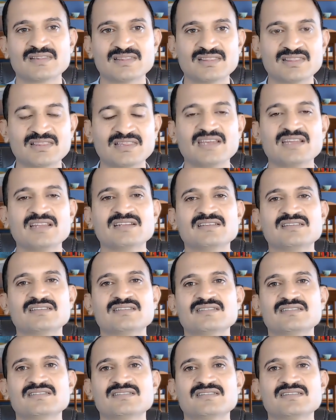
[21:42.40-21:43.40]
Then
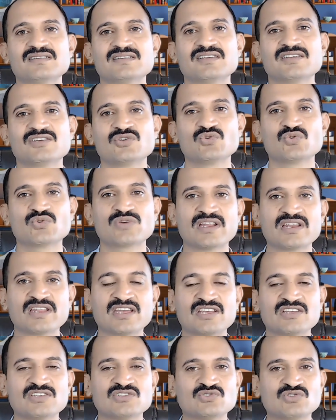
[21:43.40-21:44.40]
you can
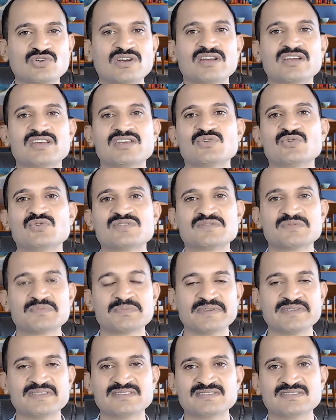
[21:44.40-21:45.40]
enjoy your
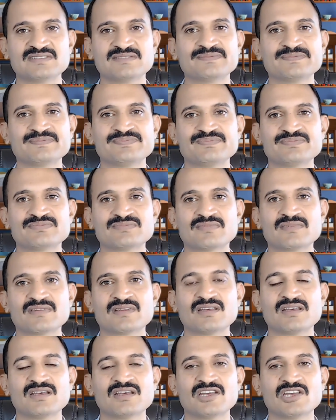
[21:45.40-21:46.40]
speech.
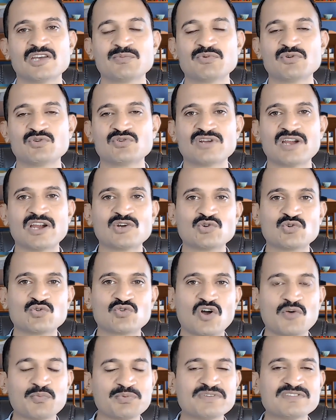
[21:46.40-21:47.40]
If you try to
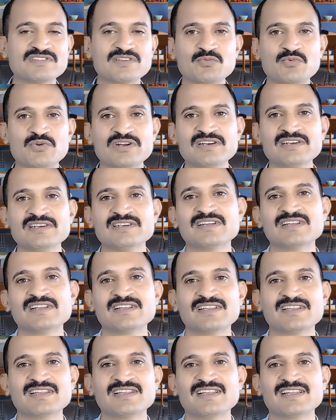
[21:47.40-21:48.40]
copy someone,
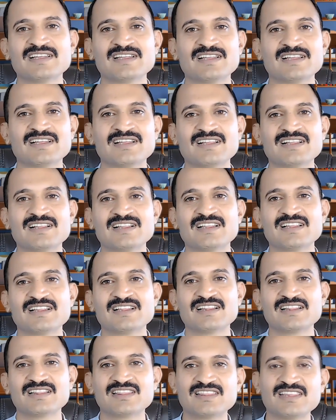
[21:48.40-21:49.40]

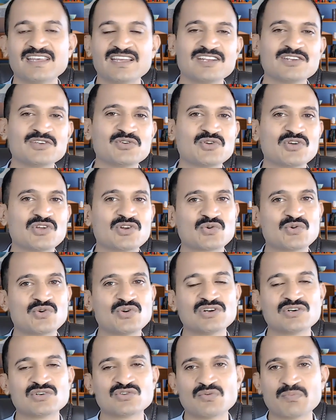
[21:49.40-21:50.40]
then you are
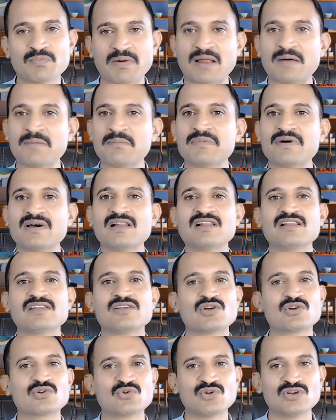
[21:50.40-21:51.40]
going to fumble.
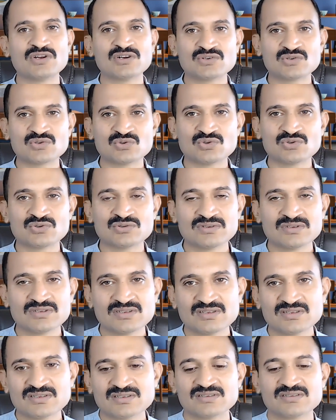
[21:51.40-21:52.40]
You are going
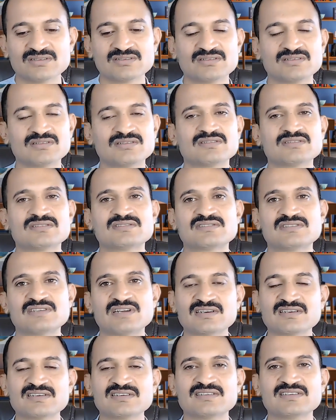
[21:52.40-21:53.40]
to
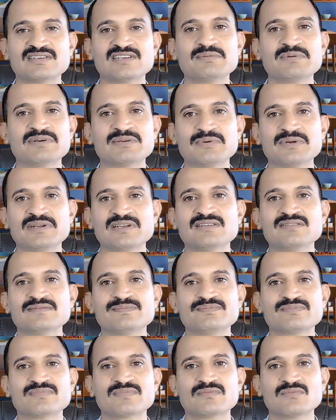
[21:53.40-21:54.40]
stuck in between
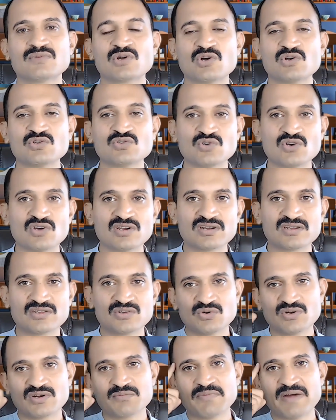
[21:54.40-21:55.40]
because
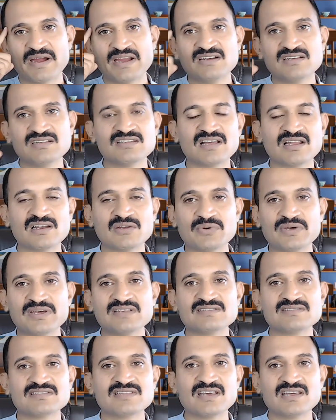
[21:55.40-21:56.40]
your mind is
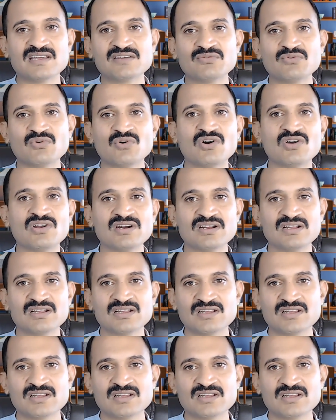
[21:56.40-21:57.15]
always there for